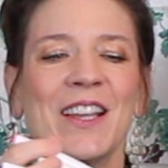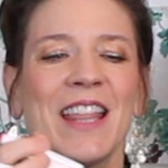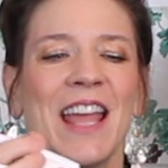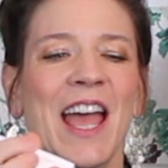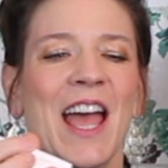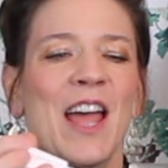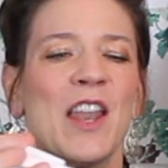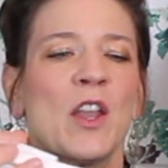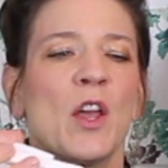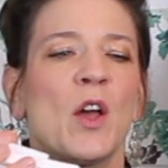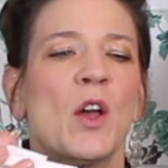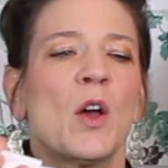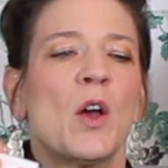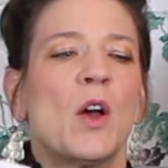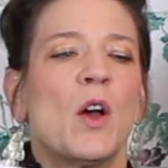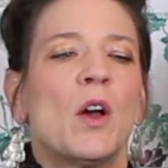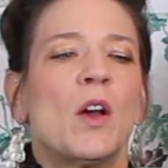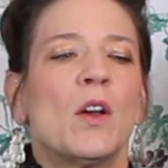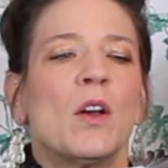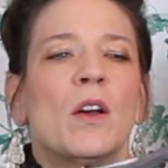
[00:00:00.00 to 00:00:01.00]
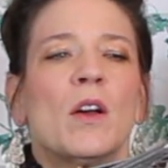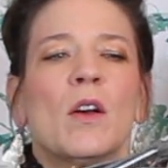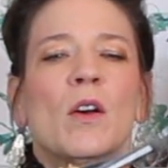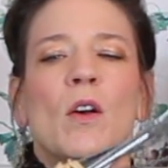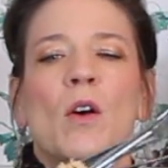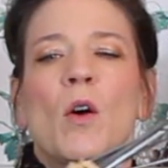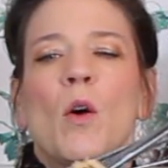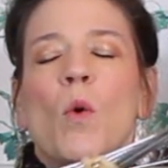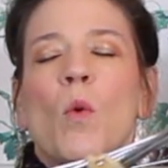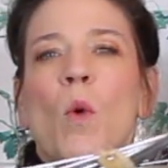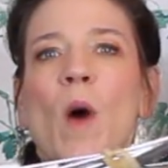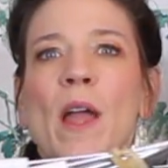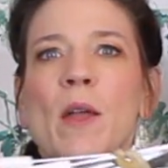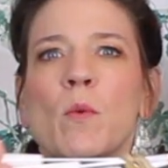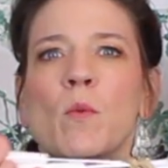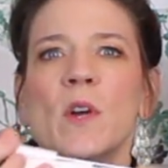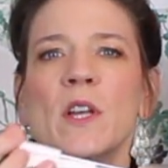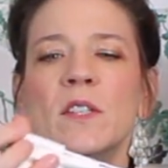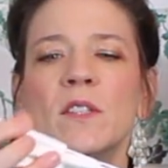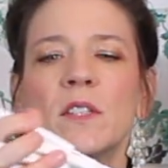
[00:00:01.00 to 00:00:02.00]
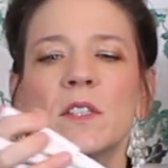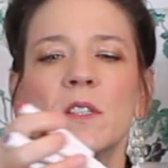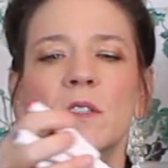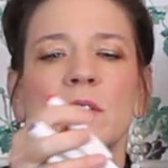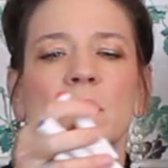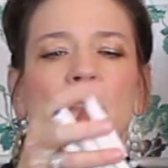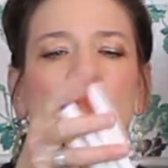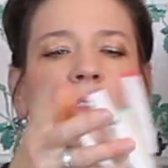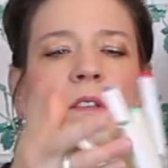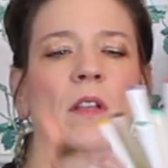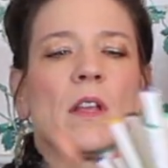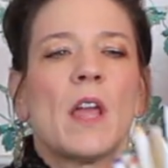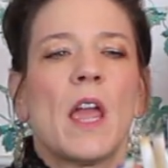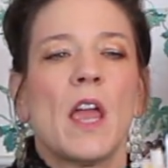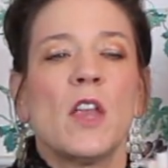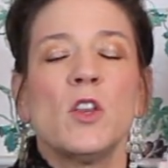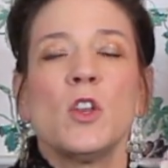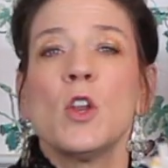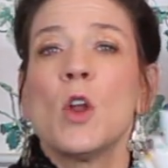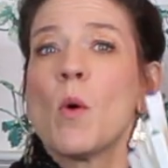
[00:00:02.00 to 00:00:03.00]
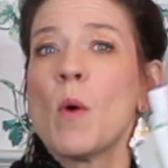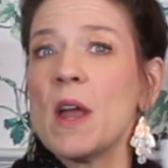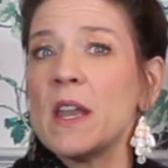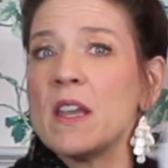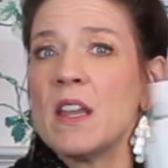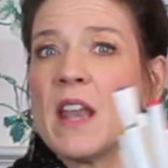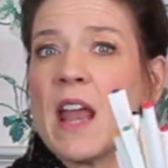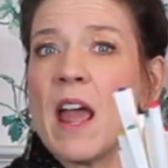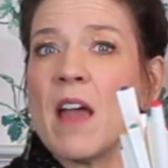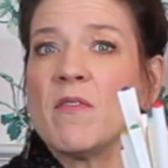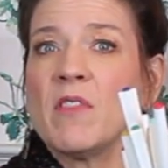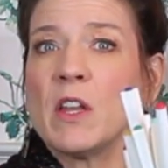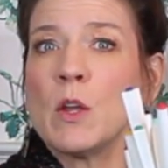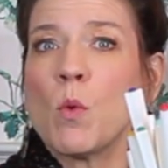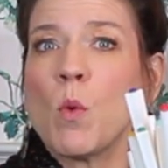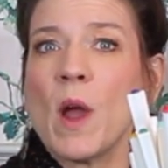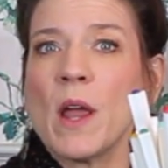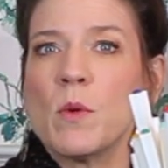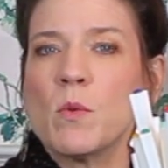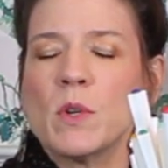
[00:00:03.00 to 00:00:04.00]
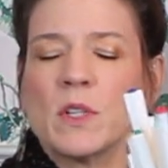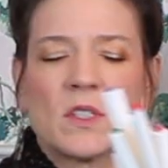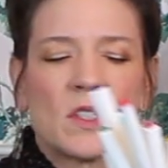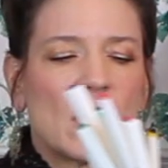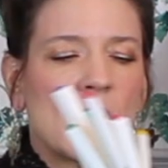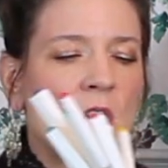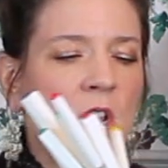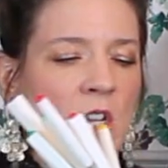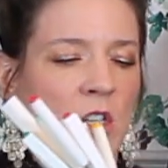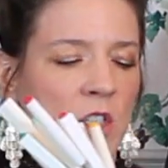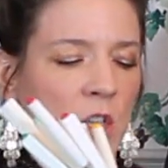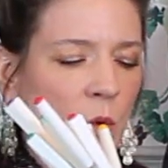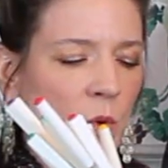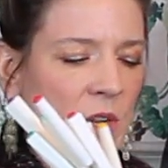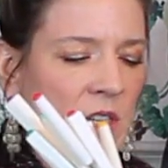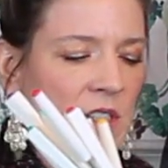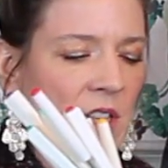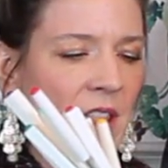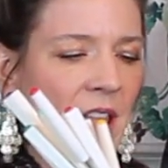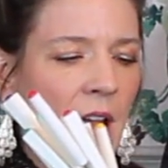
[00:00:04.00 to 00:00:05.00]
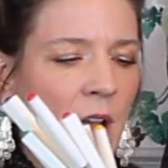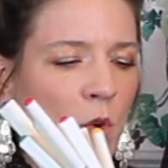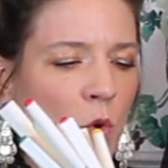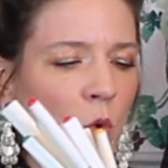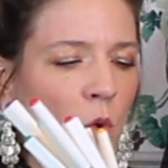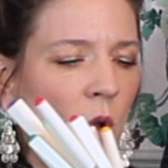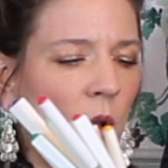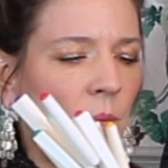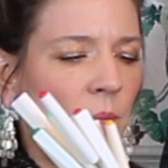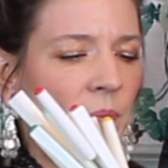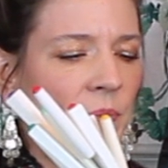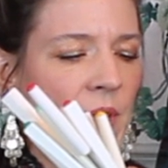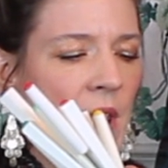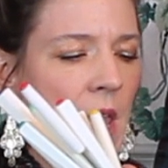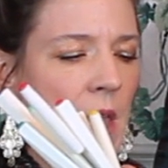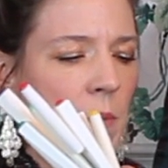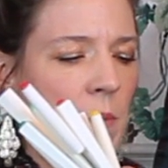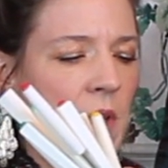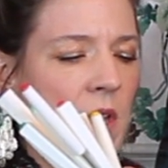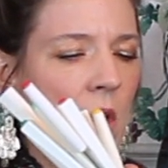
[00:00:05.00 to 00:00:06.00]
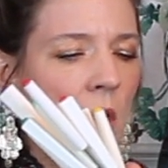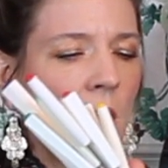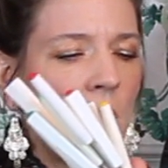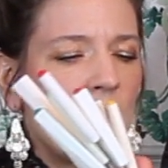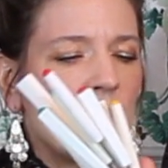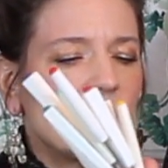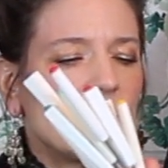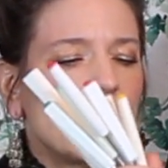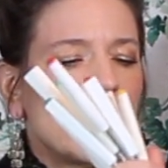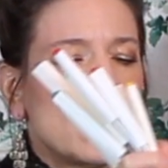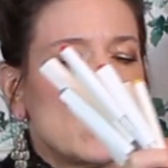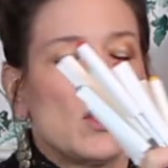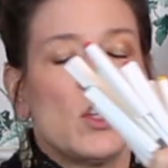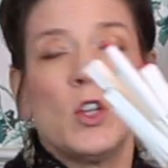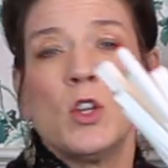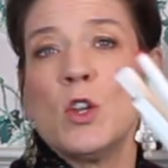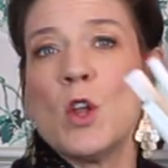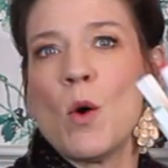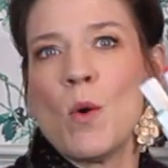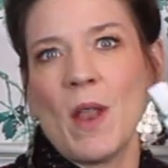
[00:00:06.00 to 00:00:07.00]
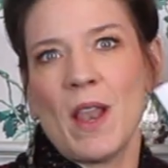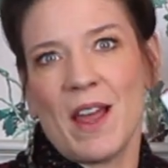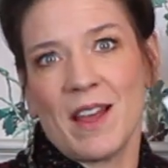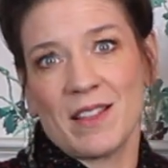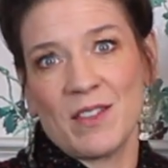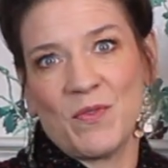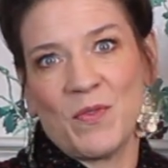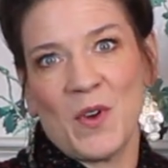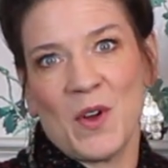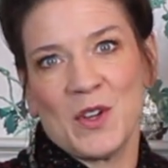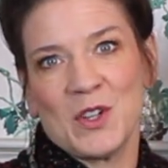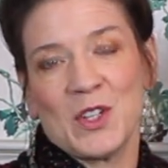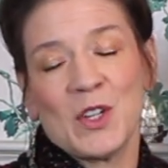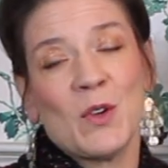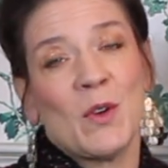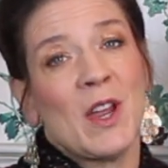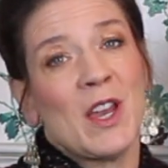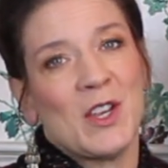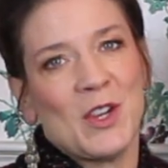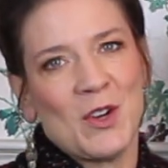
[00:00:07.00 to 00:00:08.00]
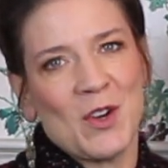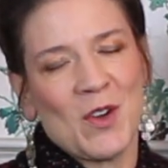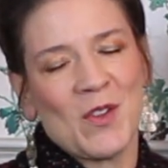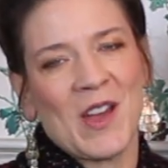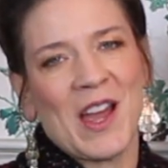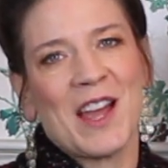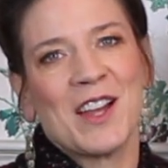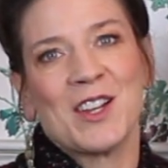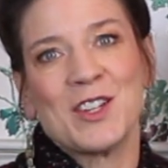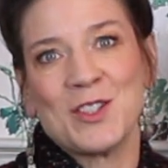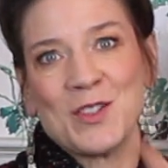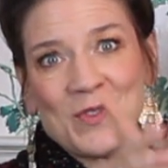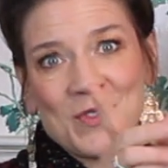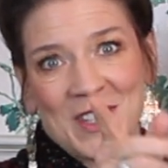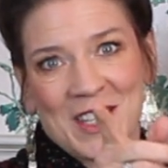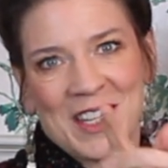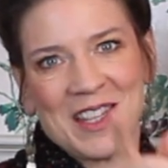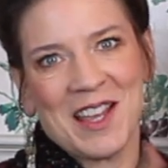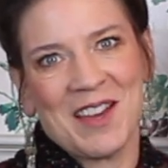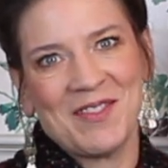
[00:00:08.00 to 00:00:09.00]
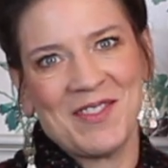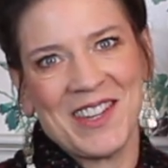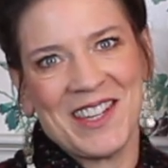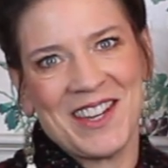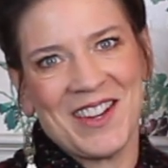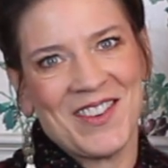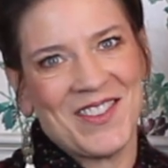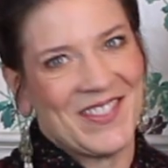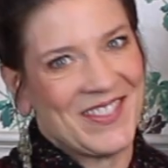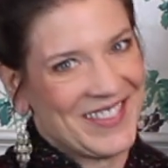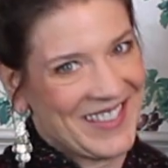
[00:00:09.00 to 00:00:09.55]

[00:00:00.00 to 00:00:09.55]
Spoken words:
at that! White ones. And you know I didn't have any white ones. So isn't that cool? Because you know I like the fondue. And you know that because you've seen that video.